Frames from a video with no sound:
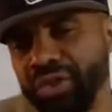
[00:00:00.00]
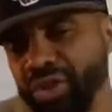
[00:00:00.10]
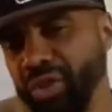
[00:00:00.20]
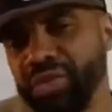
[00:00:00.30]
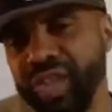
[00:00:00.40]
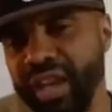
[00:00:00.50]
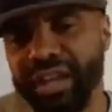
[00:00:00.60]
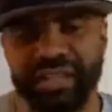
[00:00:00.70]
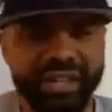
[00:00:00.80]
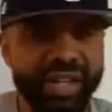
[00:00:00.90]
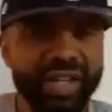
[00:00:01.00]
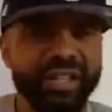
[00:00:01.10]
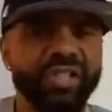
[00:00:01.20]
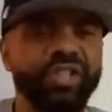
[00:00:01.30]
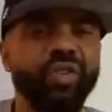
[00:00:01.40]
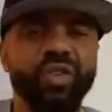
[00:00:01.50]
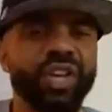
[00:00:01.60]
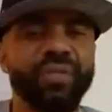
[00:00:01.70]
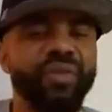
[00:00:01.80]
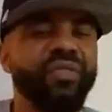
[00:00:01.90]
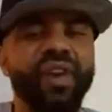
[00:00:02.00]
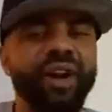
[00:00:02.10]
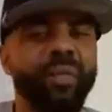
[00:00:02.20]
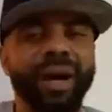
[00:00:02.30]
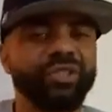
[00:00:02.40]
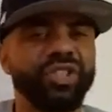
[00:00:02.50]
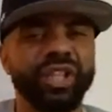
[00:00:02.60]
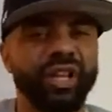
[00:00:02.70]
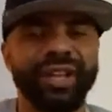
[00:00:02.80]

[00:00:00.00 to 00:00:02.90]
for 2 seconds that you don't give a fuck about shit.